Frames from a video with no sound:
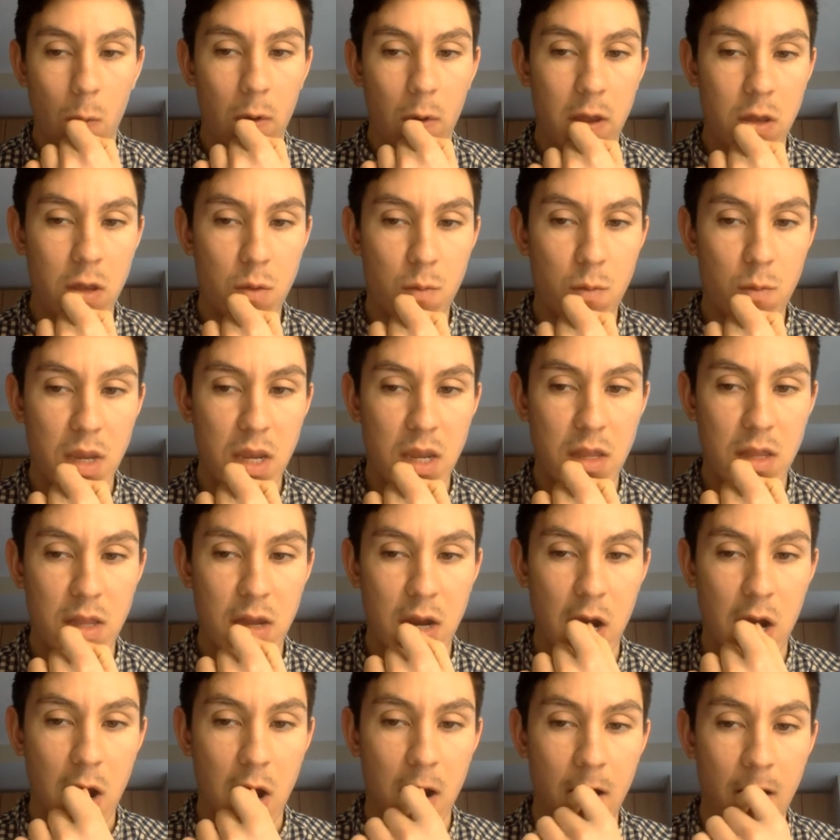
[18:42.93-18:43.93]
what you
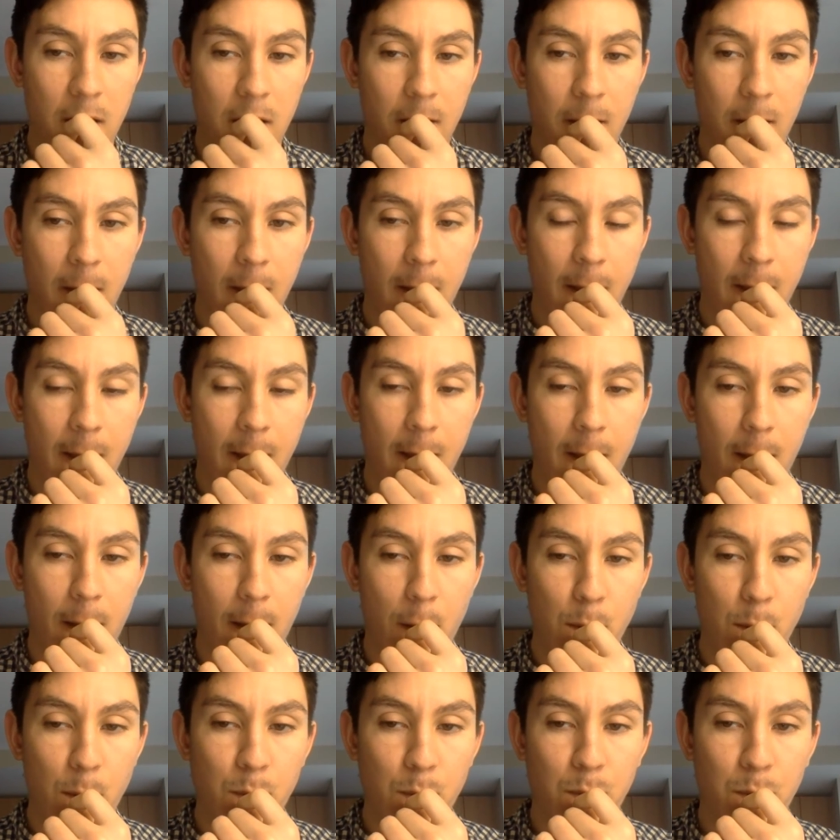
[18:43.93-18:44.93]
mean there.
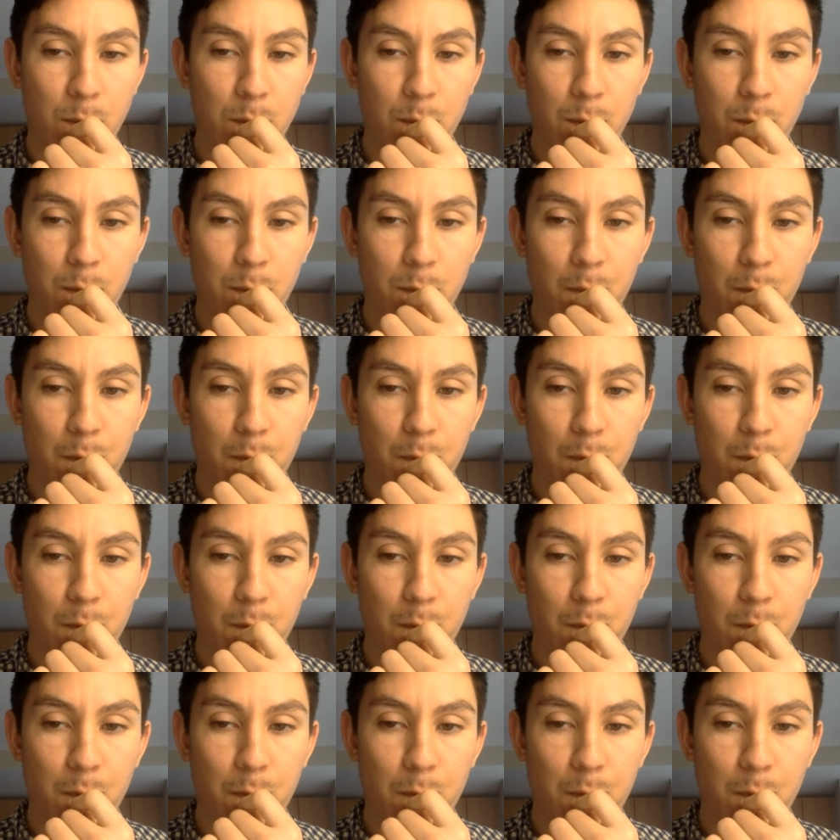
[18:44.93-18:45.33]
Um,